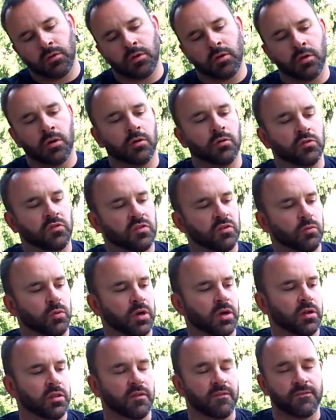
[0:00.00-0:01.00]
Go to
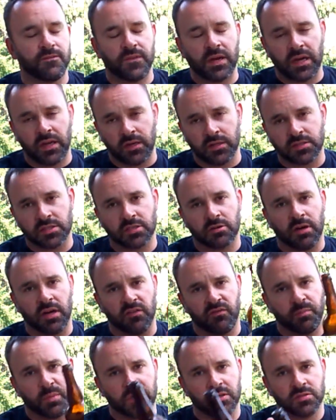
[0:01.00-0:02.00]
where the finest
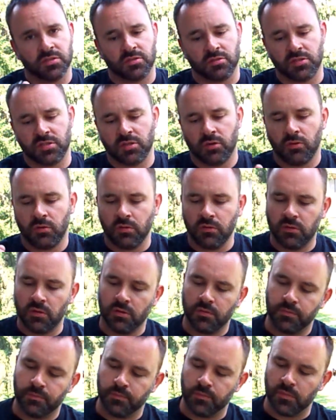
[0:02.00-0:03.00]
craft beers are sold
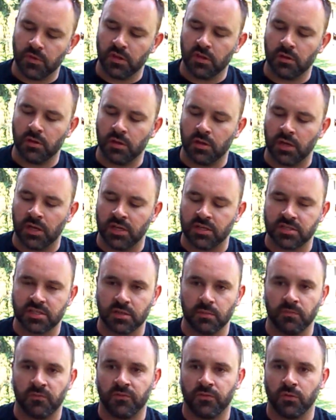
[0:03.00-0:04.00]
and ask
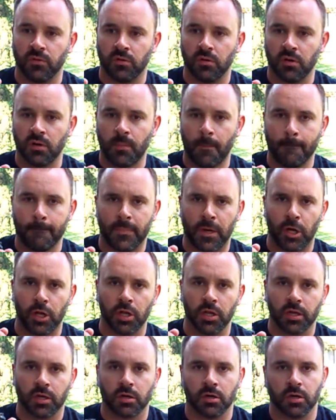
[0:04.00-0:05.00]
them for malt
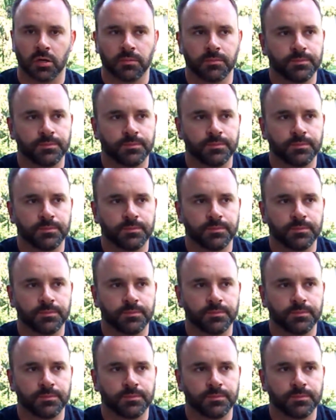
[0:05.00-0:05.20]
liquor.